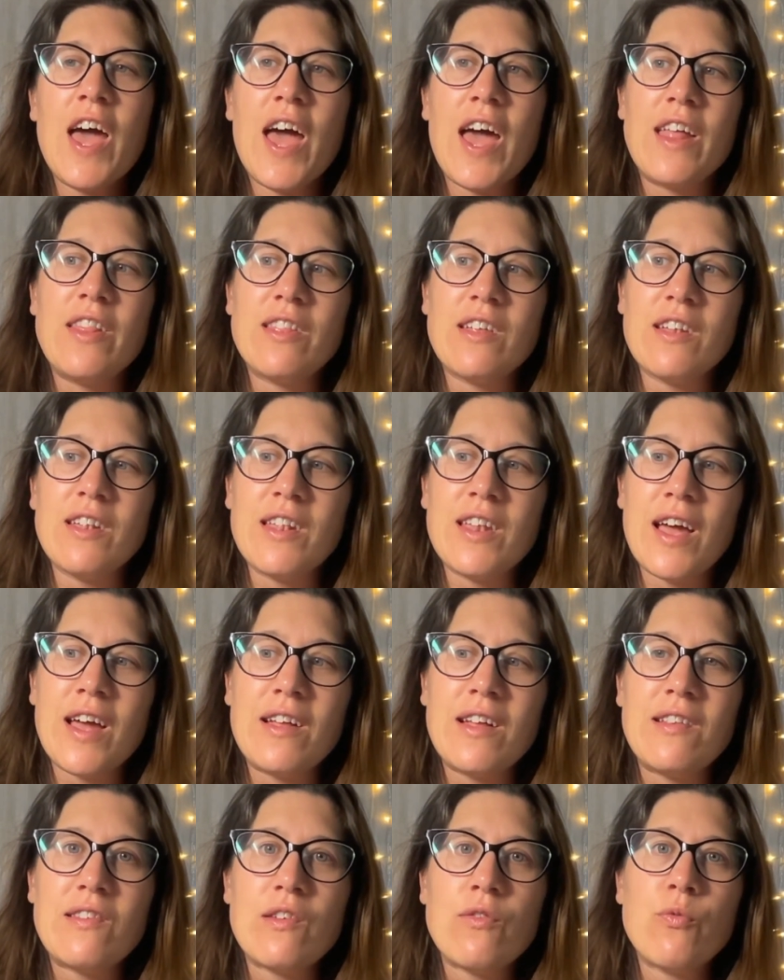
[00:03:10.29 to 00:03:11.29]
and the
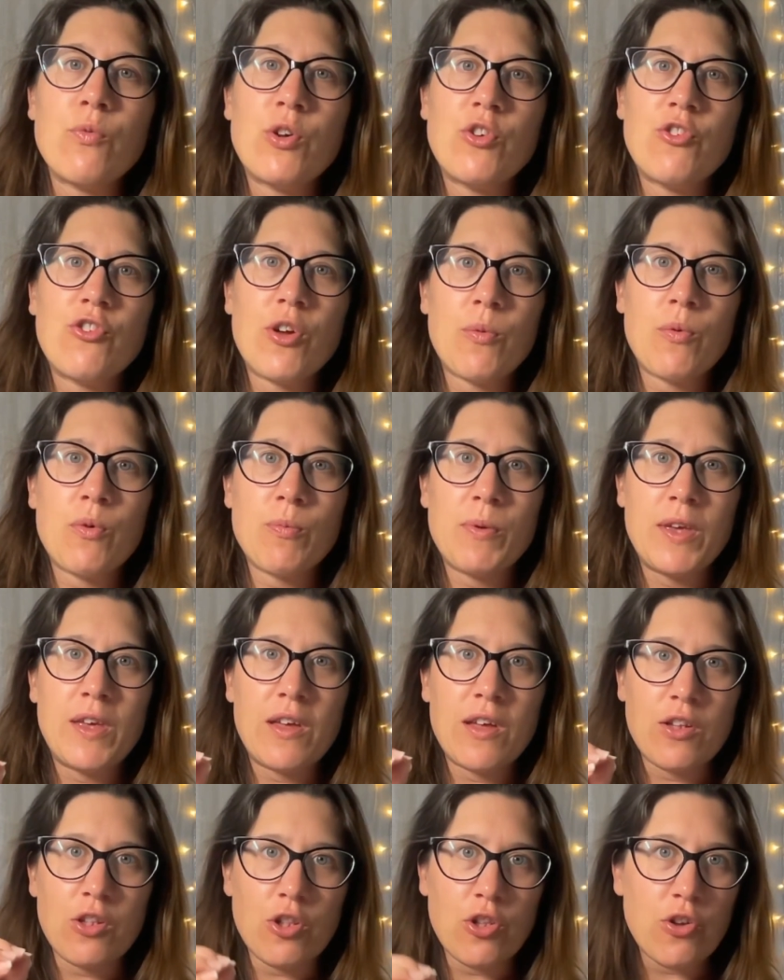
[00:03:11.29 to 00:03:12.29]
lens of which I will
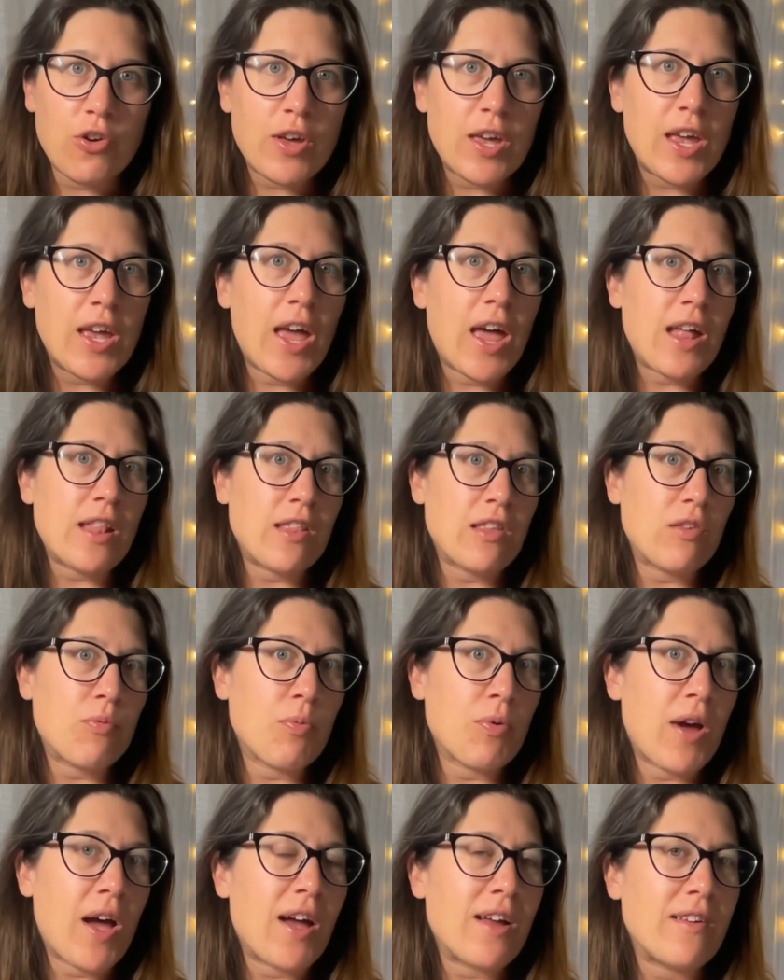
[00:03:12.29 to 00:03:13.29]
be looking at this
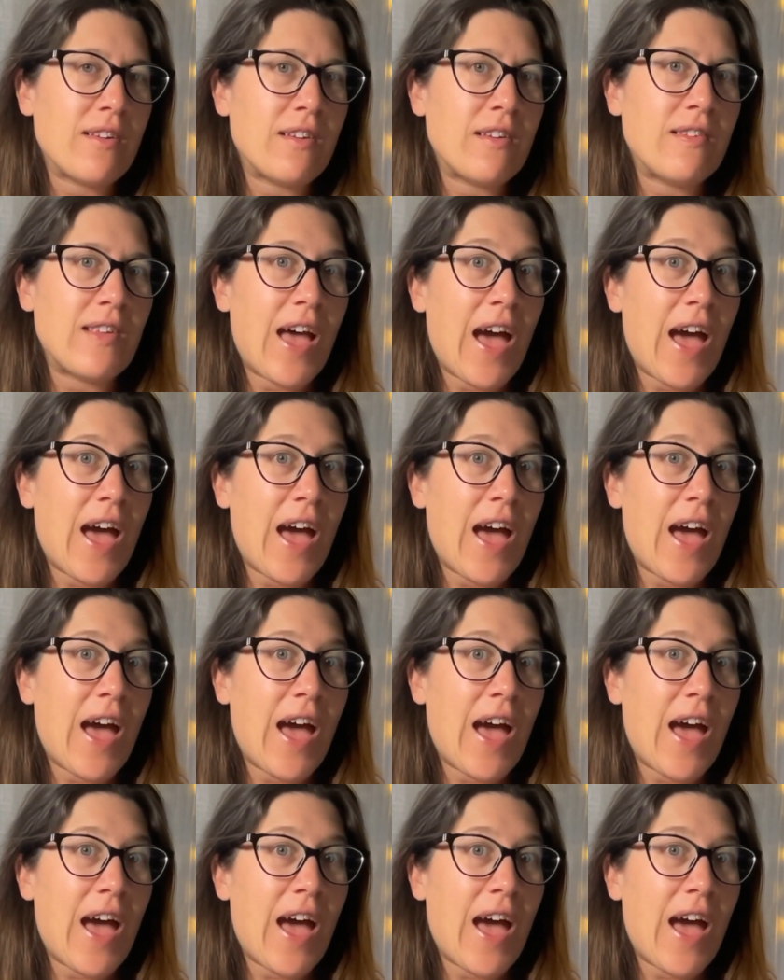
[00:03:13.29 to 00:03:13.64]
practice